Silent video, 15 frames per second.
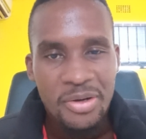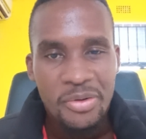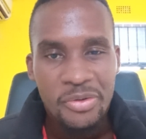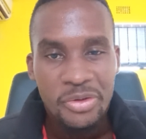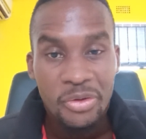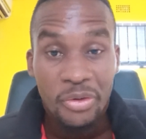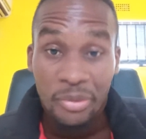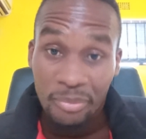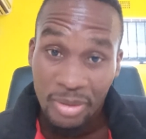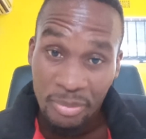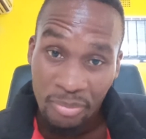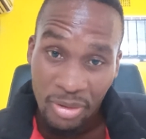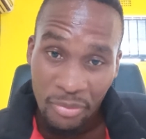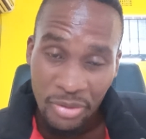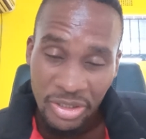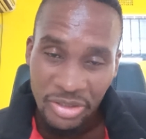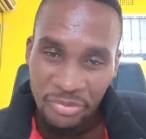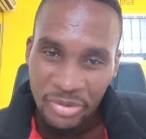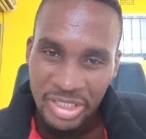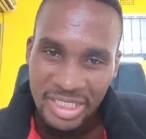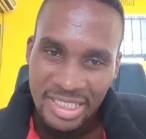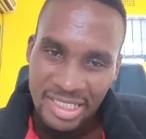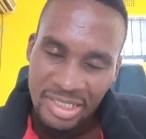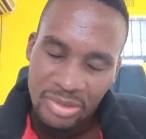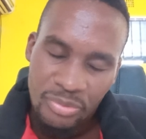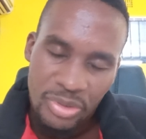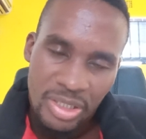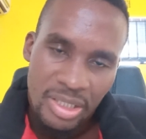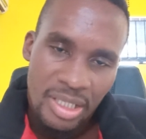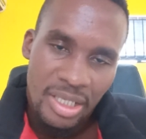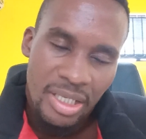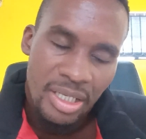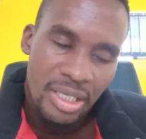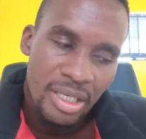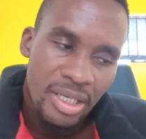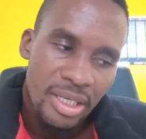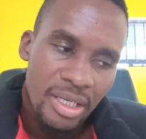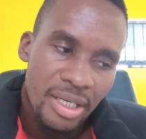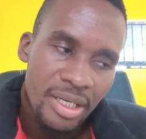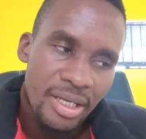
you remember when we deal with the